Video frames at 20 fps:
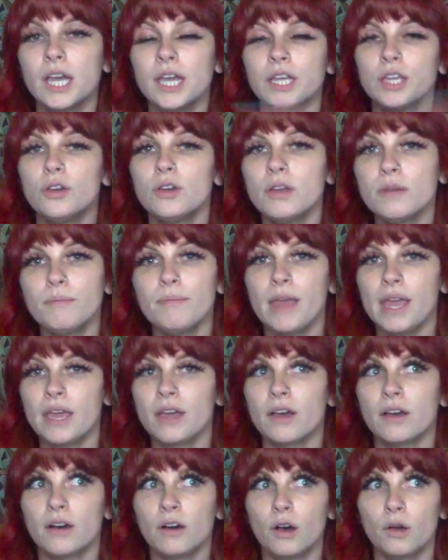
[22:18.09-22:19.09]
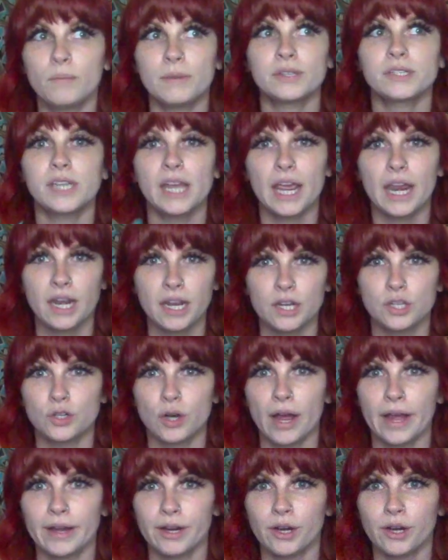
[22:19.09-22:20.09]
You can make almost any
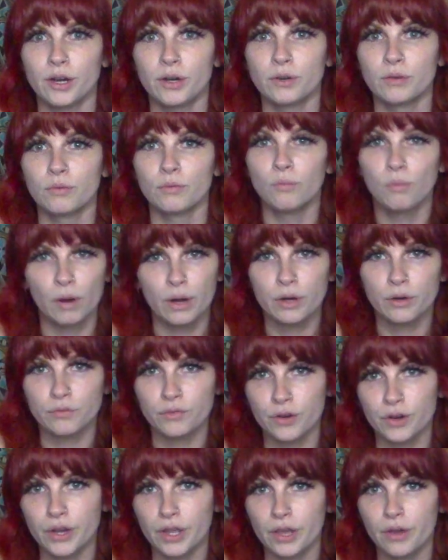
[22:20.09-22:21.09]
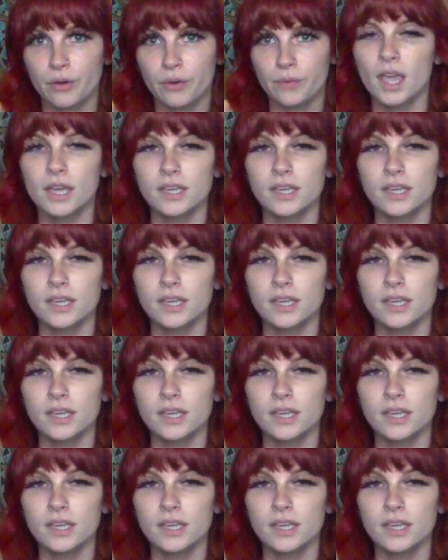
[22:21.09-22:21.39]
dryer work for you.